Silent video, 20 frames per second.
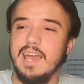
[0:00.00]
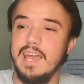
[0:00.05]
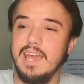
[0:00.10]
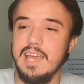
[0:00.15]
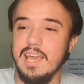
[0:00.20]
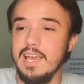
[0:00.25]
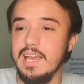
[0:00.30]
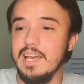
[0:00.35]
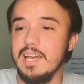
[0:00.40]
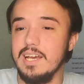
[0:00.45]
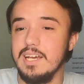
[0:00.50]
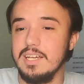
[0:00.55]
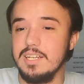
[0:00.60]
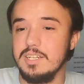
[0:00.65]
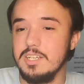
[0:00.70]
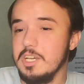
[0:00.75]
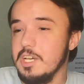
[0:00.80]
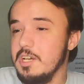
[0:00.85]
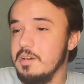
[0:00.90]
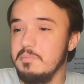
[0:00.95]

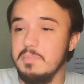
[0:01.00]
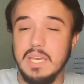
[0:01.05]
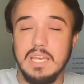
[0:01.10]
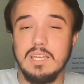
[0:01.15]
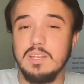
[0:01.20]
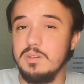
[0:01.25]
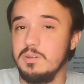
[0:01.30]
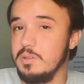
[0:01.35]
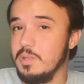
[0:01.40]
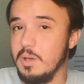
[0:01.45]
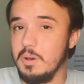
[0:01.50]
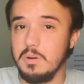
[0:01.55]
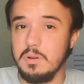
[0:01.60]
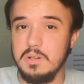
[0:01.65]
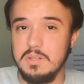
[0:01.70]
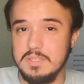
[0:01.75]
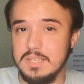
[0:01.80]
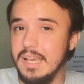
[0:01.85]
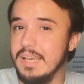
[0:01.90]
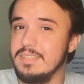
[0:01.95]
and making new logo
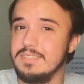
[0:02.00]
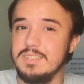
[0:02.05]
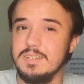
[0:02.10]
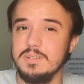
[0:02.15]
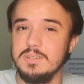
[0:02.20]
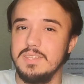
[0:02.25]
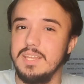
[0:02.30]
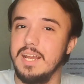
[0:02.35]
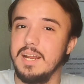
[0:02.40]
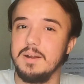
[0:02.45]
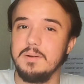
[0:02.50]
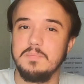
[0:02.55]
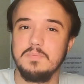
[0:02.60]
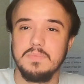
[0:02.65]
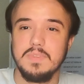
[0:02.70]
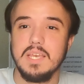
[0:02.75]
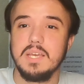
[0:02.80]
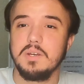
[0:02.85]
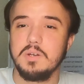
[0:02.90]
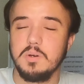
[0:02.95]
designs here and there.
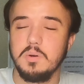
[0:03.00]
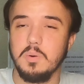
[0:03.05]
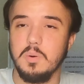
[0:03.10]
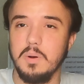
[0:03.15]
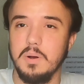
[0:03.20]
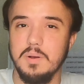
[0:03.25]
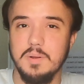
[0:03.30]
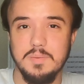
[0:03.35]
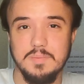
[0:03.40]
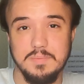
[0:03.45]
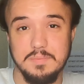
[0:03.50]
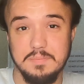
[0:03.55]
Cool.